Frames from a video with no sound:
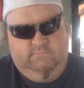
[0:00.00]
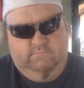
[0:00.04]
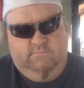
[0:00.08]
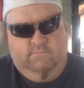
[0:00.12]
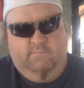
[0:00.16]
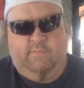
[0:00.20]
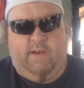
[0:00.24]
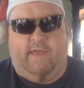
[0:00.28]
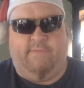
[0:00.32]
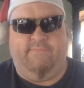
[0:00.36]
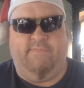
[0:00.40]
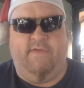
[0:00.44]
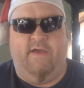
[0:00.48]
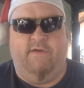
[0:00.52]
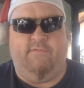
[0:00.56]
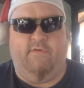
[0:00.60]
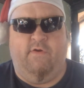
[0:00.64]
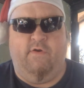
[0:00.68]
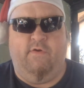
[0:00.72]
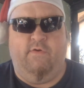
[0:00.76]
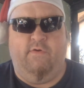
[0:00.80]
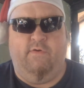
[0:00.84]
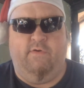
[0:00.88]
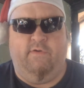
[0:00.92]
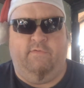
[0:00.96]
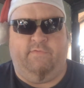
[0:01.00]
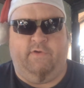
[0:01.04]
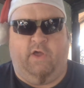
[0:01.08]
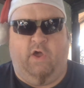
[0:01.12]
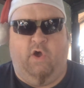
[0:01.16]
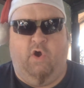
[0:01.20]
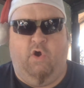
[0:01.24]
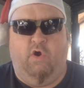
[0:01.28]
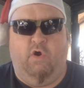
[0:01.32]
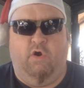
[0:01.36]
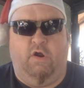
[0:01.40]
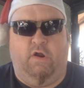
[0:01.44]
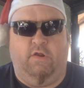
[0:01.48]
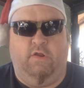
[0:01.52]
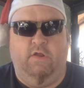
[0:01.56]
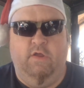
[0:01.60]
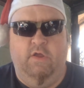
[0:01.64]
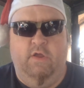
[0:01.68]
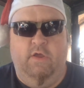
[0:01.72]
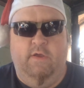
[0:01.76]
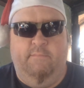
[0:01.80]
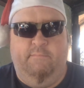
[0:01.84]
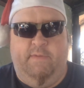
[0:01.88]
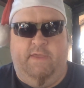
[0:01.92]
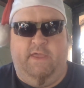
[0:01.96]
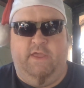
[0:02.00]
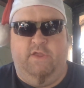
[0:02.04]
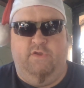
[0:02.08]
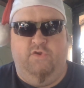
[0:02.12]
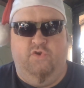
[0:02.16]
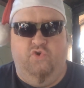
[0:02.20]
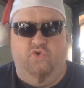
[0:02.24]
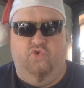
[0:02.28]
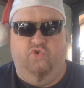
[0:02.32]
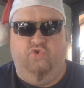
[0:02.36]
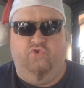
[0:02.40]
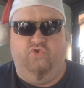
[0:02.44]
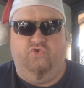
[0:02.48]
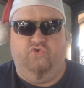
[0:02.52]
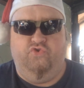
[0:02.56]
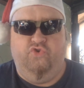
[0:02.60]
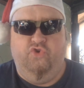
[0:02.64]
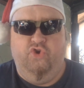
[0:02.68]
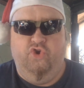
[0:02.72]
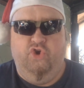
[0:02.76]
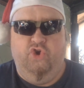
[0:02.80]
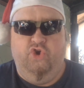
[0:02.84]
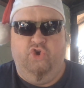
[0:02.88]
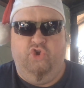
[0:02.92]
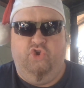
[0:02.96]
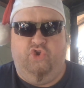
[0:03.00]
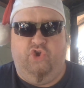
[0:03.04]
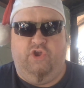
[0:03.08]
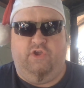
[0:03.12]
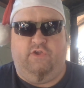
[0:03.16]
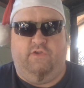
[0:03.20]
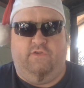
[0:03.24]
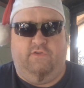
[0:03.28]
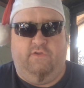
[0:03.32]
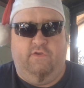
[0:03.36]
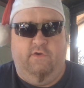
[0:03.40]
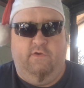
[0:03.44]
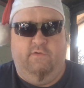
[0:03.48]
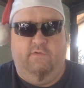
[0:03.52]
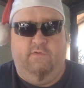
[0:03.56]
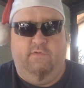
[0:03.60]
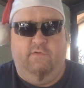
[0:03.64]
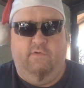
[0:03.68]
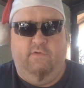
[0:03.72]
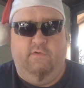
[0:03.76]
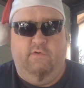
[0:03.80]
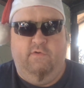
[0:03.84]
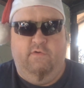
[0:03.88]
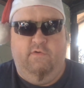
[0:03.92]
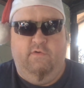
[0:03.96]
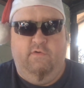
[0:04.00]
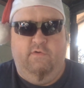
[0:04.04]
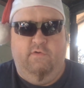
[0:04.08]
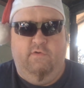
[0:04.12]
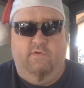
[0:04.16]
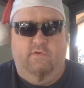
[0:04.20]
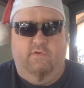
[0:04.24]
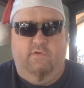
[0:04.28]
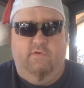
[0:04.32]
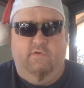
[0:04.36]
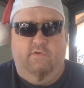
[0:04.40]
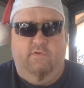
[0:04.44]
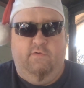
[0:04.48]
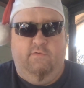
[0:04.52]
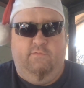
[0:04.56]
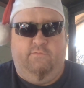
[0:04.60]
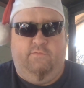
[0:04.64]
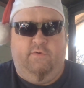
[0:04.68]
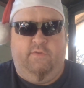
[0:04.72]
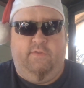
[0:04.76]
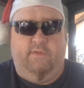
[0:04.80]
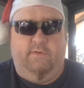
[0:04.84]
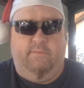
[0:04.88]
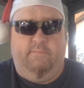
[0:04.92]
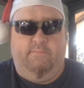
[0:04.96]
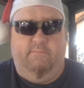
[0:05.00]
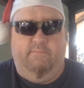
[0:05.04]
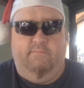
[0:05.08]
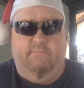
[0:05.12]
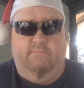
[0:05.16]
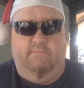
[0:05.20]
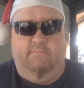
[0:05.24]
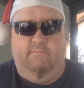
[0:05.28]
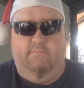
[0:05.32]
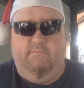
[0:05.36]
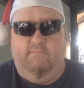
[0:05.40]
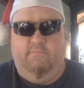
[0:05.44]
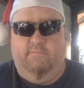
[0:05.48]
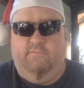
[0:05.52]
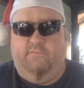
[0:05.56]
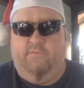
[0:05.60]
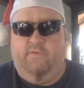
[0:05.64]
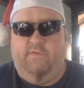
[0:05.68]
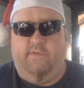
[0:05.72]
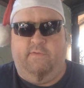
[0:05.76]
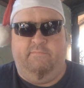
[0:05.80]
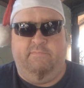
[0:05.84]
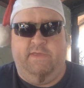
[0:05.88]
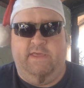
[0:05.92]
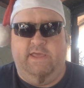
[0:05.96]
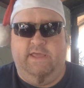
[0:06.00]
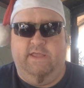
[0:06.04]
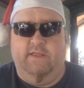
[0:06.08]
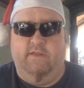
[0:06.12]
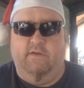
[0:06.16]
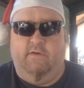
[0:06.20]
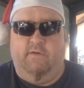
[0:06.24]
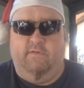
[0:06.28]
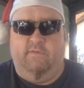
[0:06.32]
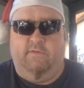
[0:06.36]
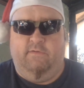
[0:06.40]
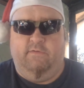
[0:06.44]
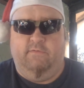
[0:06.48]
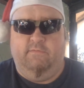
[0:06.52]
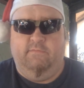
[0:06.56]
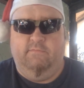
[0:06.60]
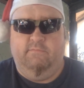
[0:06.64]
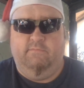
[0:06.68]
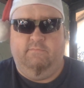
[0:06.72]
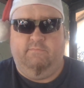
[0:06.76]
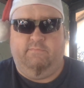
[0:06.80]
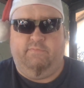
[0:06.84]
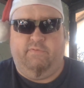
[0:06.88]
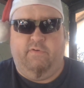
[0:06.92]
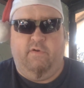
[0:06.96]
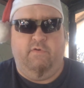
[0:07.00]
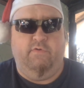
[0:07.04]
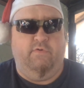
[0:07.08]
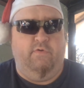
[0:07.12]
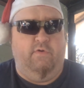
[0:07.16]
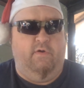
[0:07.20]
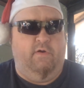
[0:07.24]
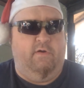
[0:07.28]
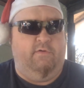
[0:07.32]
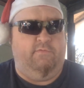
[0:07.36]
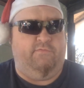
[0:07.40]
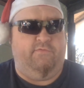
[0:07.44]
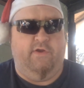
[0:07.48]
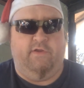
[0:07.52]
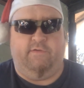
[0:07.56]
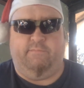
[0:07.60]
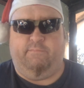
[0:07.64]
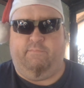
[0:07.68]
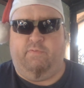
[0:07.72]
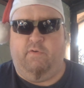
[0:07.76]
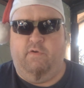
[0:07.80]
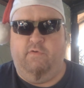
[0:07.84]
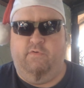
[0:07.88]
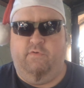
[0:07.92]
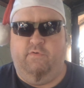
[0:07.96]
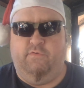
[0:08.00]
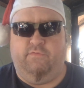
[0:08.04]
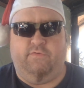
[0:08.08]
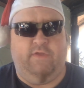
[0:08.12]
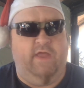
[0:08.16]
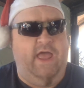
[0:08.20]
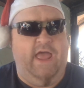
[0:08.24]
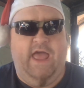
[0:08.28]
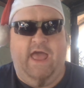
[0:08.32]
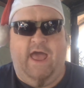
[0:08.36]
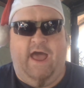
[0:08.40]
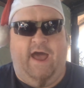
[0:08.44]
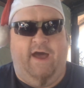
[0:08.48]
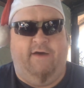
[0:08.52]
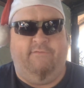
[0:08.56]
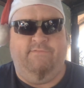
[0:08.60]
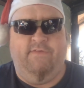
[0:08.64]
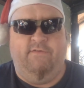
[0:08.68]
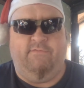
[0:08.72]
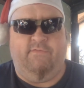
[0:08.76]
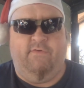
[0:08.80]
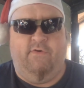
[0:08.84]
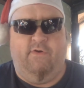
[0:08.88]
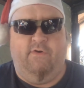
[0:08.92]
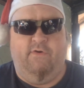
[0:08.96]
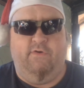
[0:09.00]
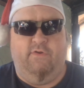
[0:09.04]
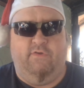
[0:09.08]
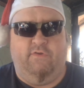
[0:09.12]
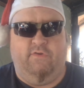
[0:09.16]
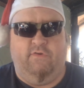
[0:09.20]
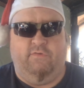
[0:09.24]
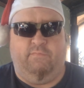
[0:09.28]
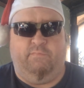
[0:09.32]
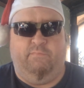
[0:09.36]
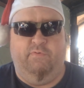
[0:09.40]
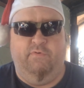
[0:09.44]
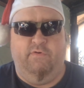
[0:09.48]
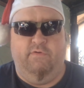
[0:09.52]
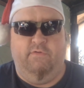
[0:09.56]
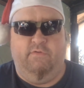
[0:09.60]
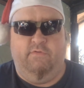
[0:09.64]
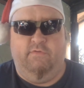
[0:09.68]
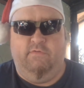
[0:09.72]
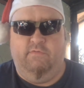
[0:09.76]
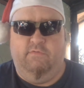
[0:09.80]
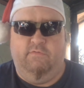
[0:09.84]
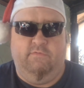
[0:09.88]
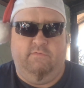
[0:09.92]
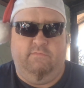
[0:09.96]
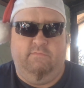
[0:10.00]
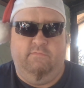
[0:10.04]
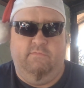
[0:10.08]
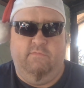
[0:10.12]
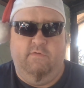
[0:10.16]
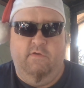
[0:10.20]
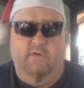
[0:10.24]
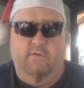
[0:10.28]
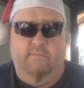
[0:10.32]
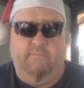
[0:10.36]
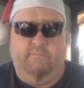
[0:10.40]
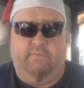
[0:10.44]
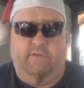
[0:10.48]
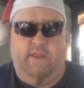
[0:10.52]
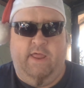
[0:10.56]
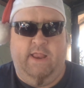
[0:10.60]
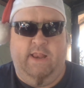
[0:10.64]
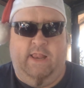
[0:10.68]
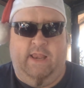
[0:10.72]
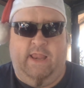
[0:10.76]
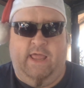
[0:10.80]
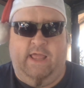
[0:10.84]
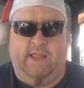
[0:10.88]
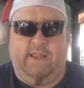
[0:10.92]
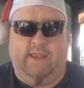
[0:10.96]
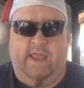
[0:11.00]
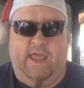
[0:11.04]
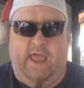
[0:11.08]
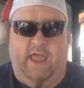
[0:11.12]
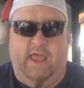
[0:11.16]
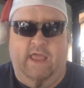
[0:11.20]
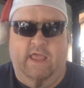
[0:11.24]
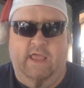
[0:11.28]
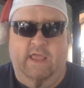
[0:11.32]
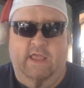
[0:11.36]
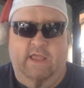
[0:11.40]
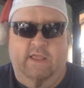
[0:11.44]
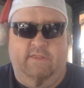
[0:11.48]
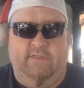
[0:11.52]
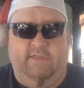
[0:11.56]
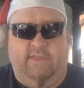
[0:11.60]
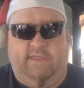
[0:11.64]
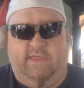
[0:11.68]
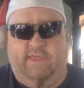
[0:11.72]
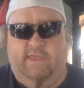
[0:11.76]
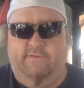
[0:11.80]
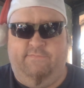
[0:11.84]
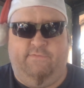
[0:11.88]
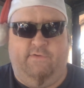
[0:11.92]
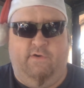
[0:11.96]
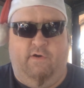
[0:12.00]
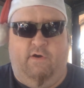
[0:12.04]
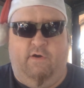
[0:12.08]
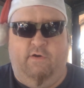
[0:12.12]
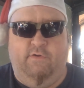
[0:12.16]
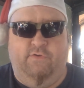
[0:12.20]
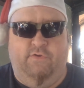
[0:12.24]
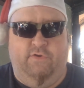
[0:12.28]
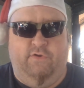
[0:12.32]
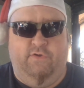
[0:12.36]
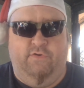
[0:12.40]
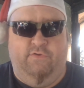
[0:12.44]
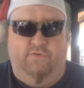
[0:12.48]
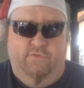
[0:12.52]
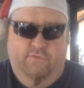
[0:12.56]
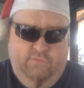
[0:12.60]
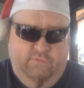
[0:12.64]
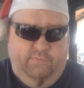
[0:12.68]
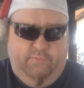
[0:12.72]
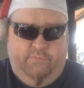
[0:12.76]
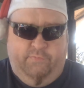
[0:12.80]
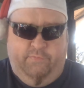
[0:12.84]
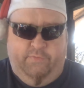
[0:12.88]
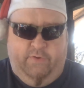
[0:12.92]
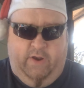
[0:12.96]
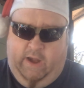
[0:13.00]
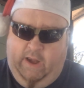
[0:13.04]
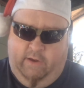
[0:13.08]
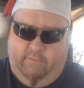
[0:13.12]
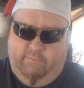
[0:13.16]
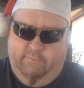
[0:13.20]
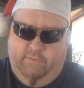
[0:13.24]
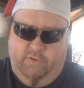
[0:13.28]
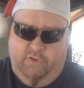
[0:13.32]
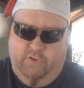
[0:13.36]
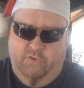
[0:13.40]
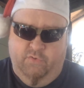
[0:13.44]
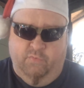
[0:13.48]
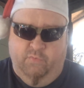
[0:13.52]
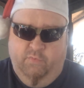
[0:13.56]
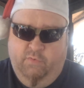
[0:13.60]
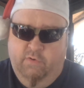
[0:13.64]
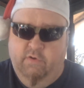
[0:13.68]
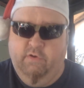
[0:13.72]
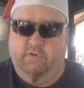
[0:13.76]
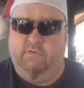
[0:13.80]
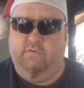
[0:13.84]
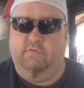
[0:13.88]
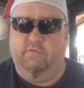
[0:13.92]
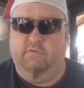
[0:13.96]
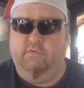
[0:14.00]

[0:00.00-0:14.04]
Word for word: But I've never heard of a card being used just for the meat or the fresh produce. I've never heard it just put plainly like that. The gift card you can use with whatever you want,